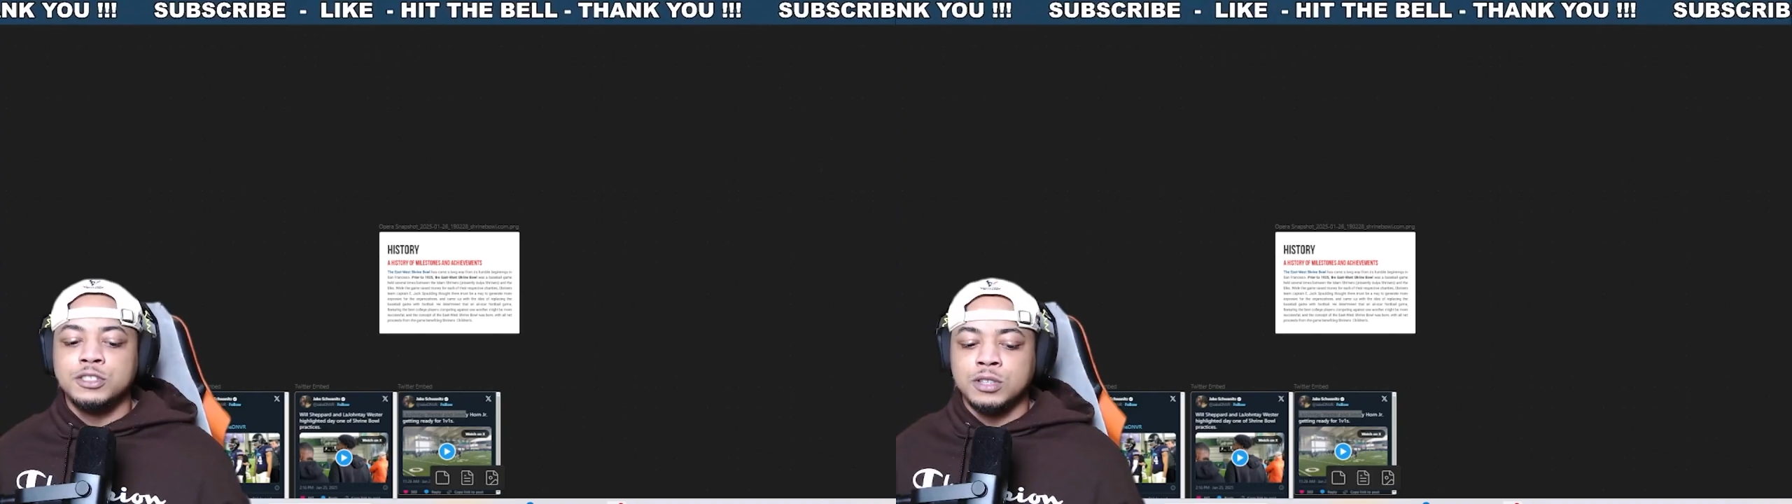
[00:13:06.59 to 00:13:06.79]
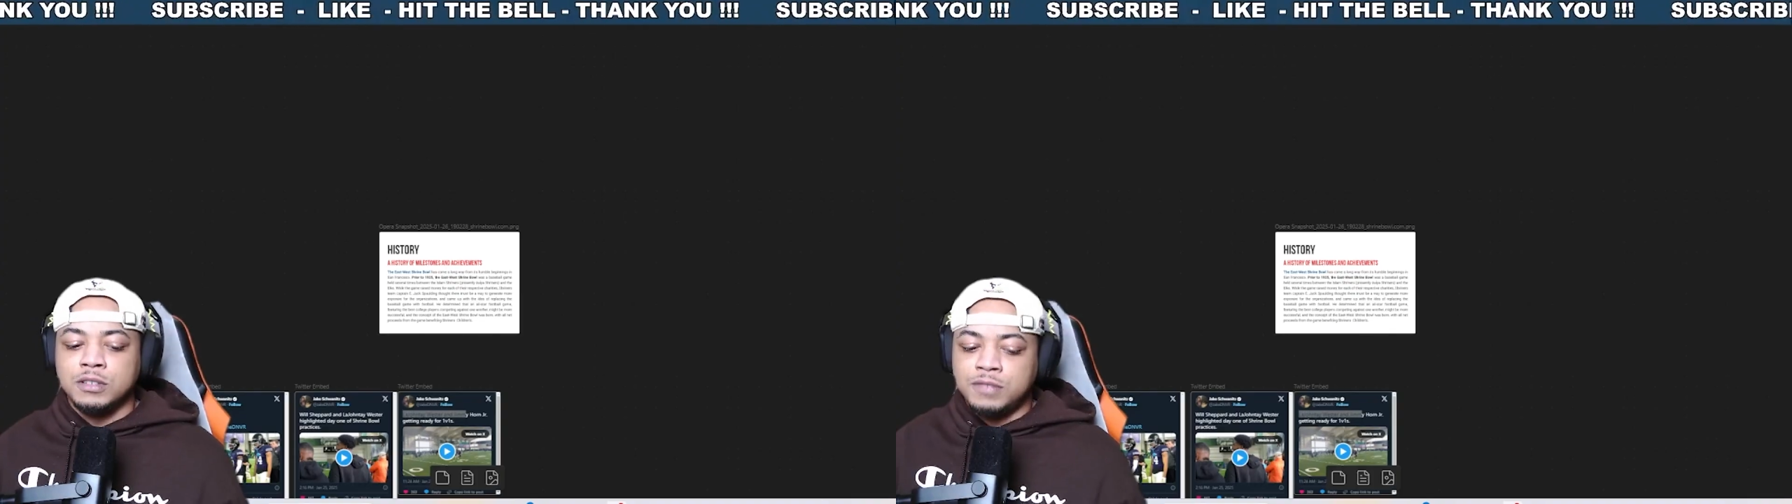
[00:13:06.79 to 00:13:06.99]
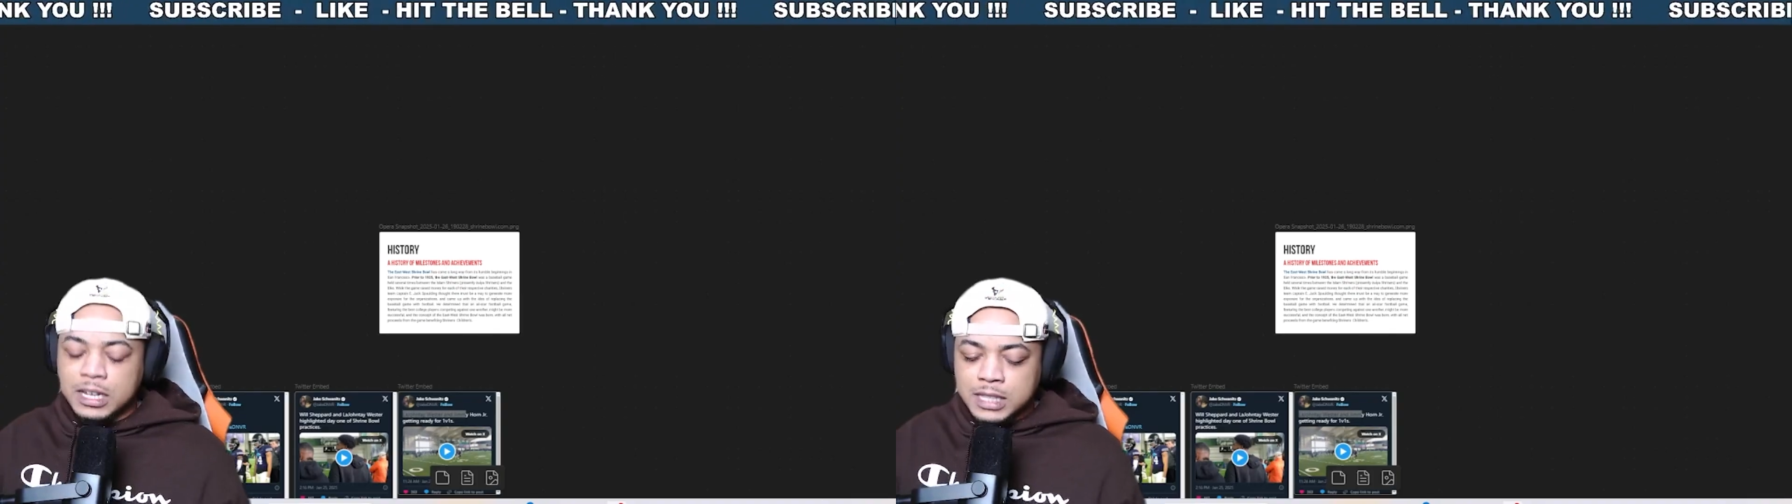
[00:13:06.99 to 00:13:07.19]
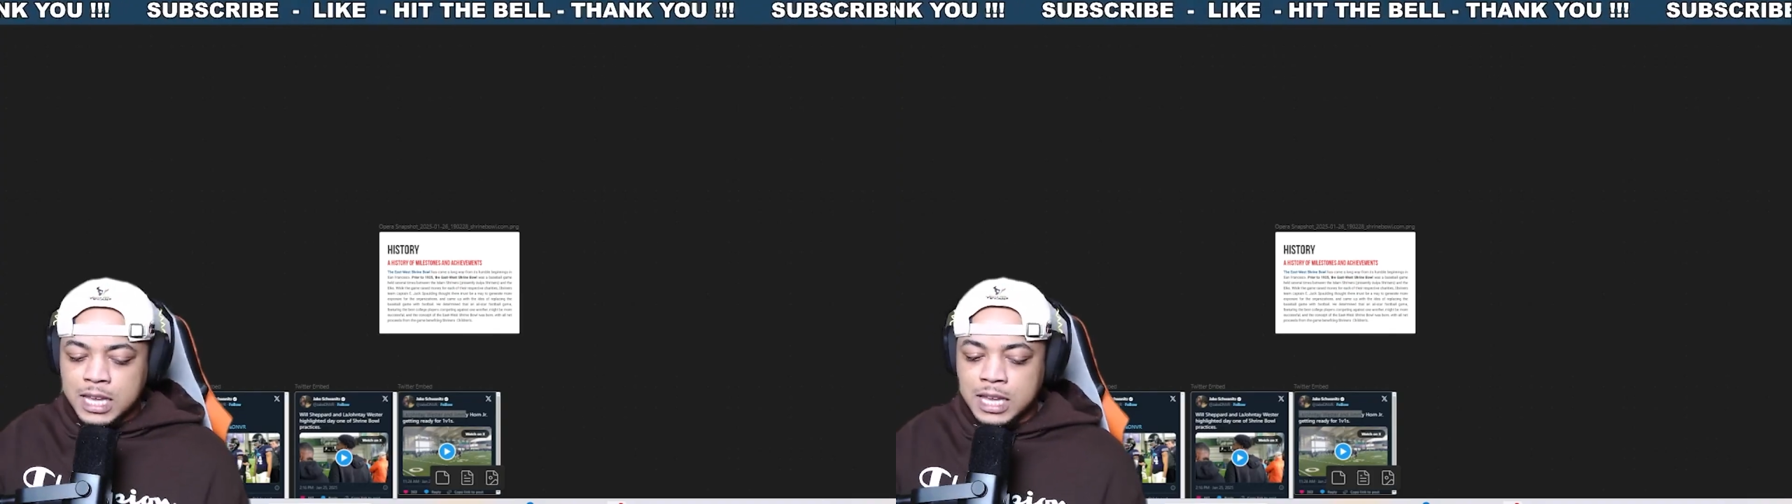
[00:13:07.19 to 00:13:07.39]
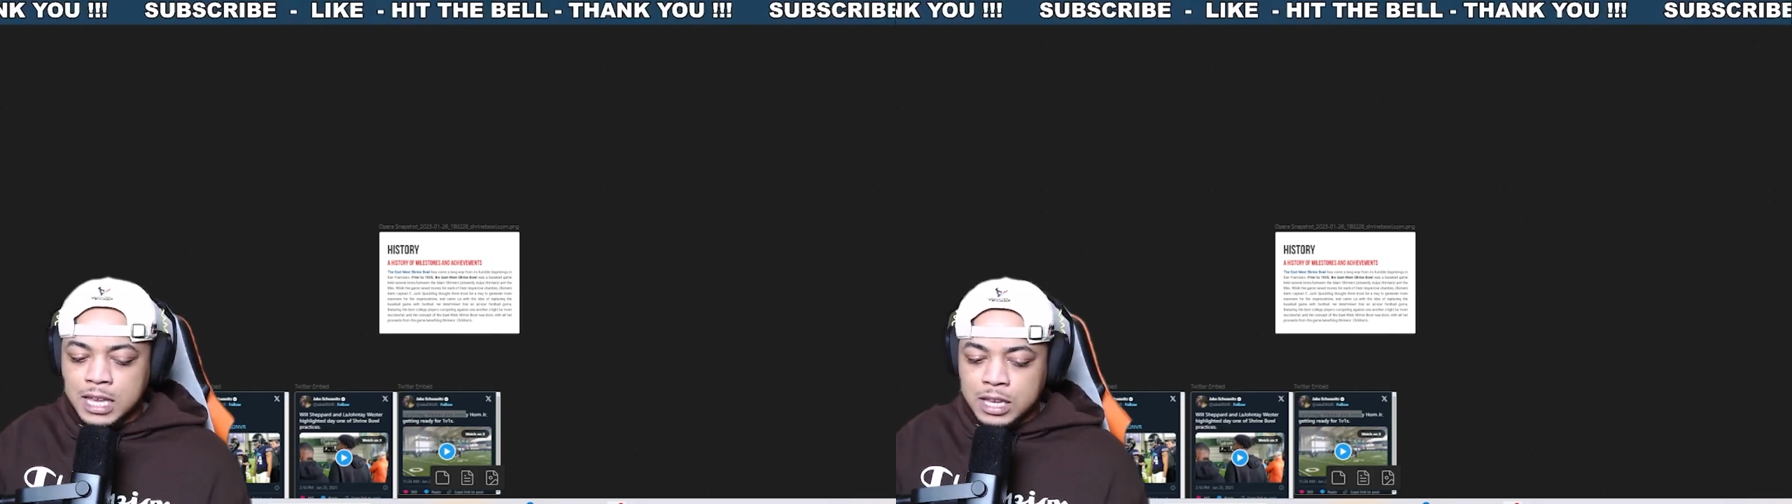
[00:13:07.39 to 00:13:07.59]
So the fact
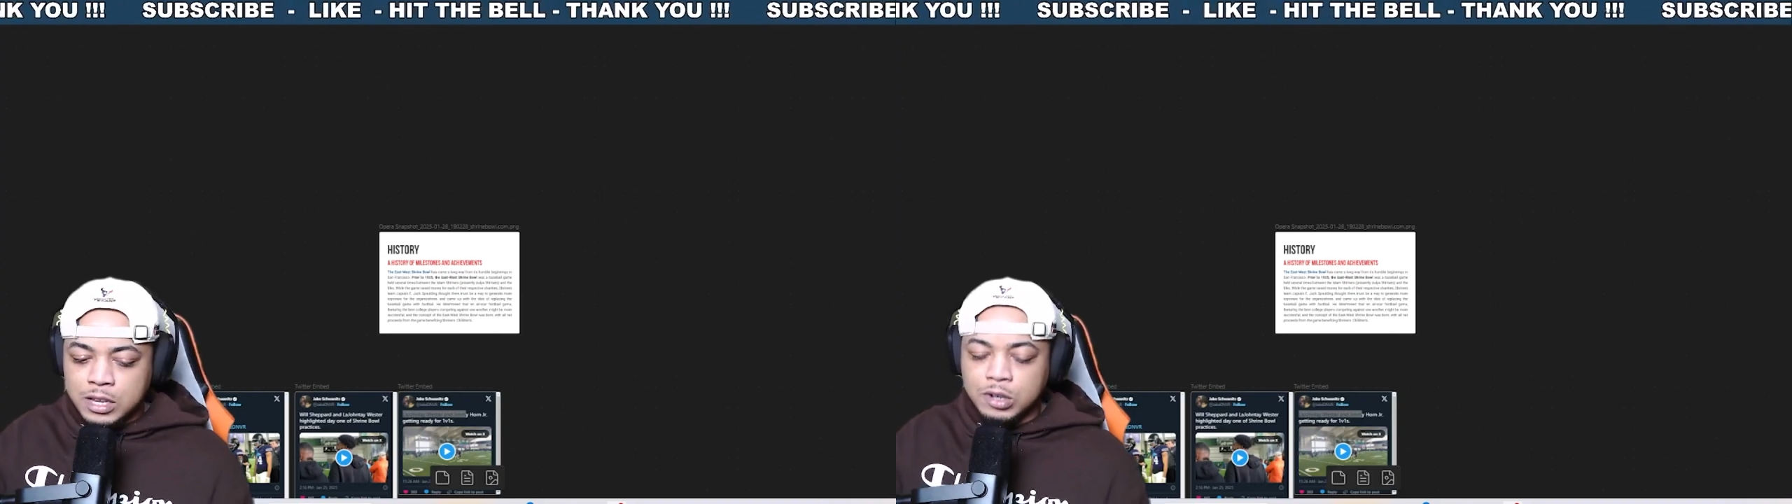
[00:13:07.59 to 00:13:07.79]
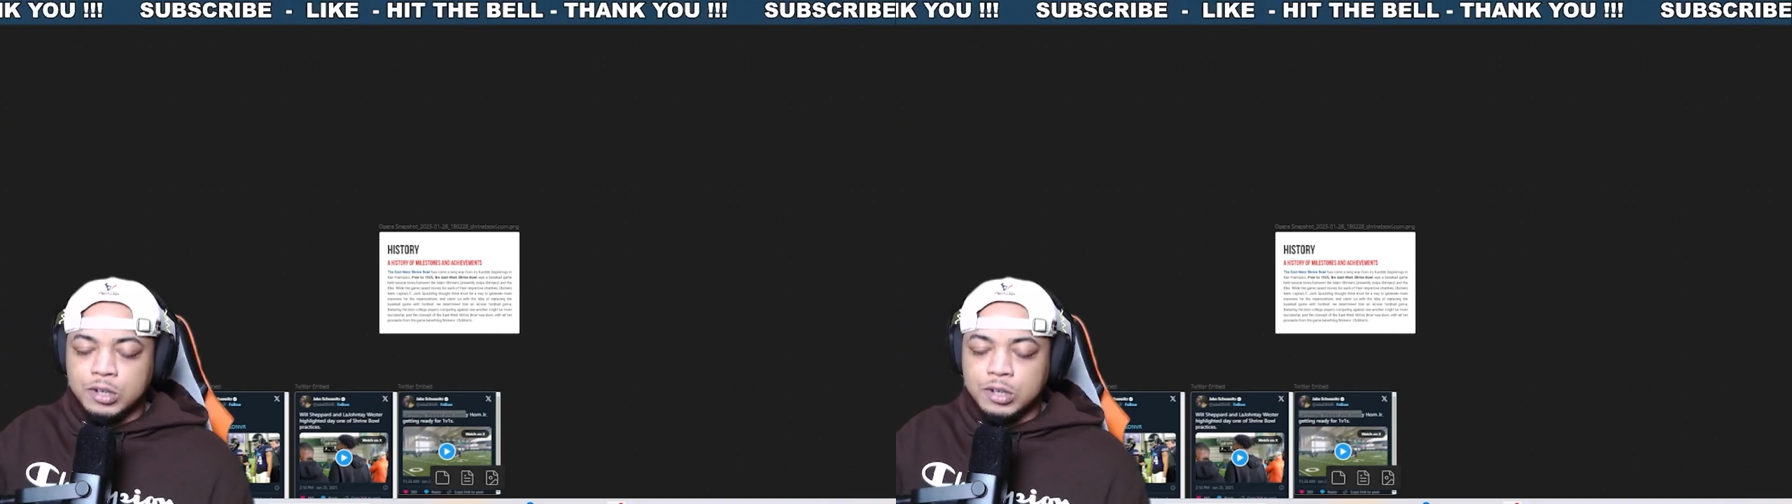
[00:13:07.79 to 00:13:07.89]
that, you know,